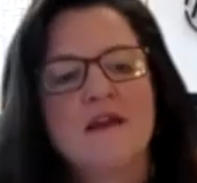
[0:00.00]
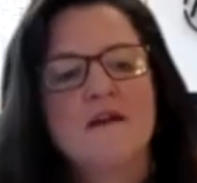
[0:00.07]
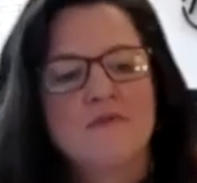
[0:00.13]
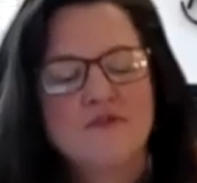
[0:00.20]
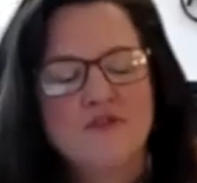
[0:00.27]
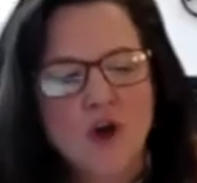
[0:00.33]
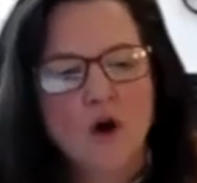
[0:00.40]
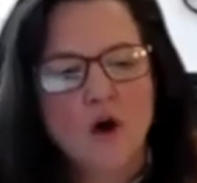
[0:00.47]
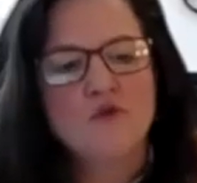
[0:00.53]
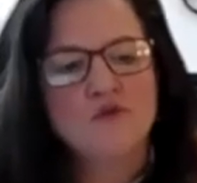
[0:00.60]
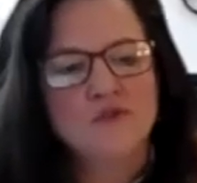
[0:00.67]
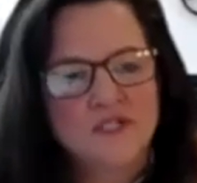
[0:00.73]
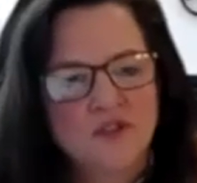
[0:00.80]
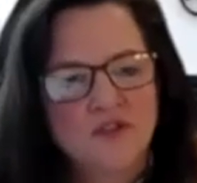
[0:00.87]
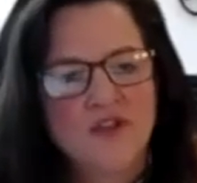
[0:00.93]

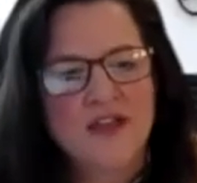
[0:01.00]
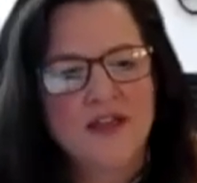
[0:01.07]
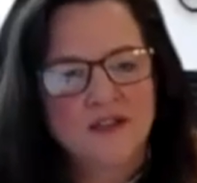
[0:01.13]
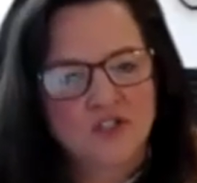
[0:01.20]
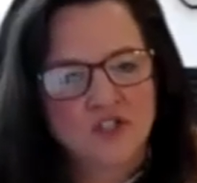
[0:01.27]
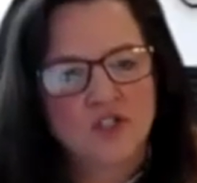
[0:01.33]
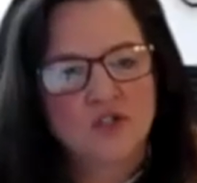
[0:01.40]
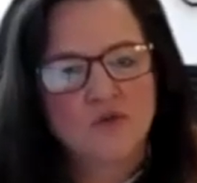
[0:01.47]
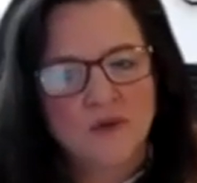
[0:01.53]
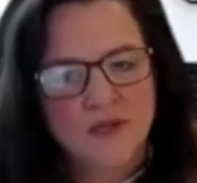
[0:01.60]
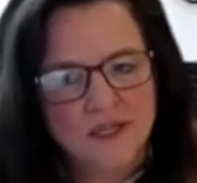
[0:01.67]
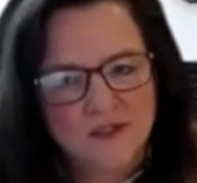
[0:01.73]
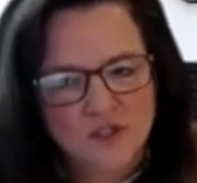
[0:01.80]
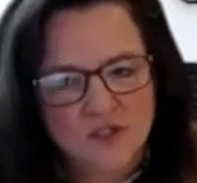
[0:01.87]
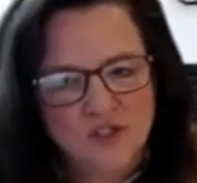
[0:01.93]
Those things you
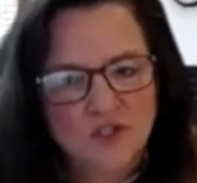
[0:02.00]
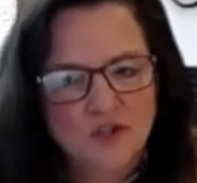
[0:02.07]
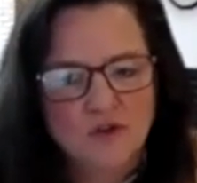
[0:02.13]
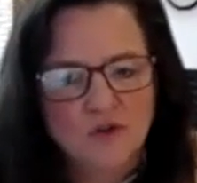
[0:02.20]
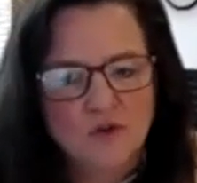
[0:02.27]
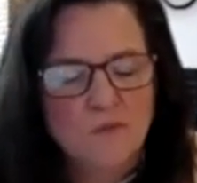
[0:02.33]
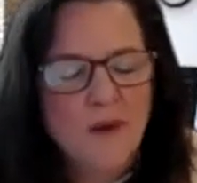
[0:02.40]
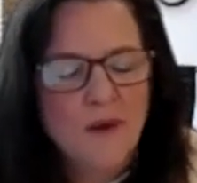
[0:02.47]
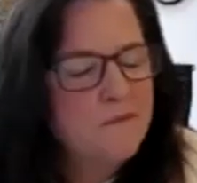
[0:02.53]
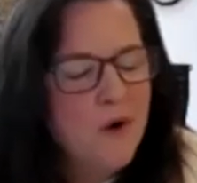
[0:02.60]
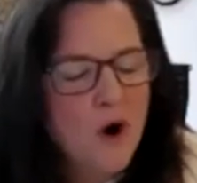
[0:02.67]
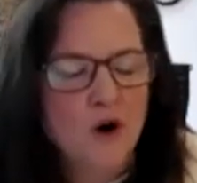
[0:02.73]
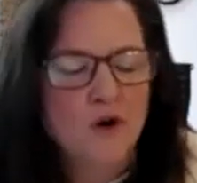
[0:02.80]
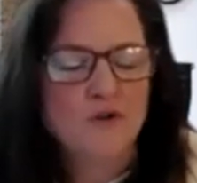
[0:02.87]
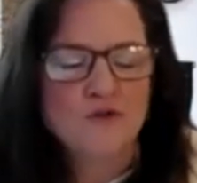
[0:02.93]
can do, but
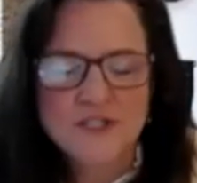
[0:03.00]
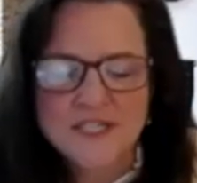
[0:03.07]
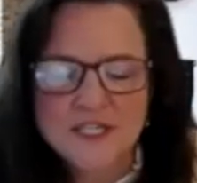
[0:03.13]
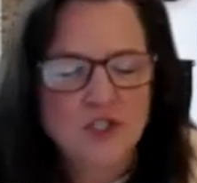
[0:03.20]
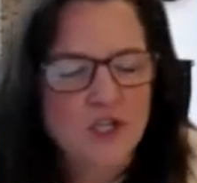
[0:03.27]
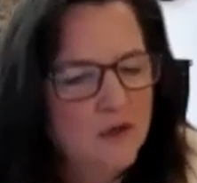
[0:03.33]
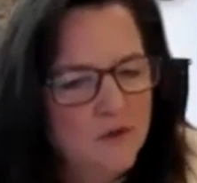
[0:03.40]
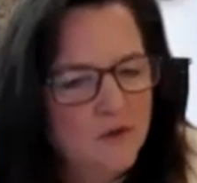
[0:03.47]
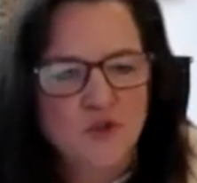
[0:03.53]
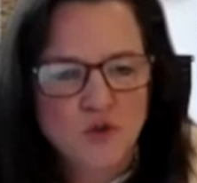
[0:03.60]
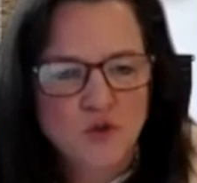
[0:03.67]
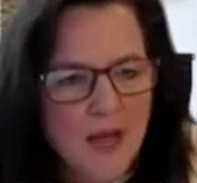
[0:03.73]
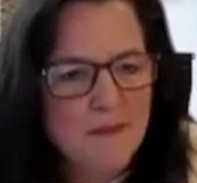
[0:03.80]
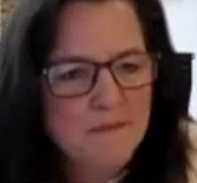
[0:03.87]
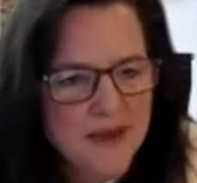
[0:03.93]
partners in general do
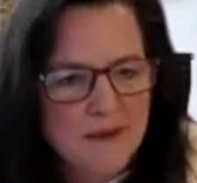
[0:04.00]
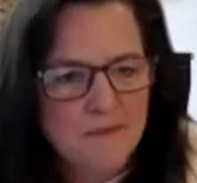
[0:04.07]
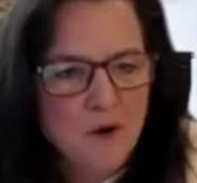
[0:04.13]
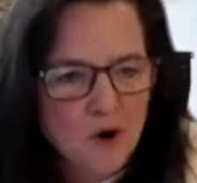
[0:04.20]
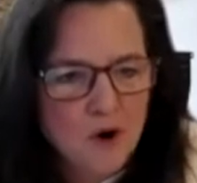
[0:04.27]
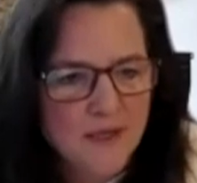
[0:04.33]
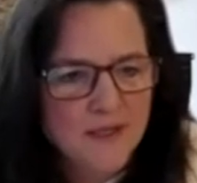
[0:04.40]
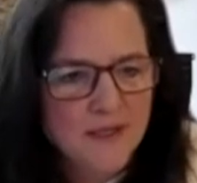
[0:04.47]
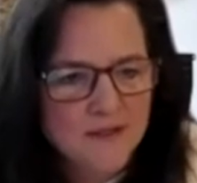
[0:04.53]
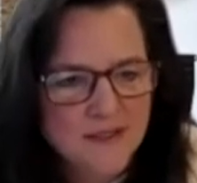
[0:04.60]
not make markets.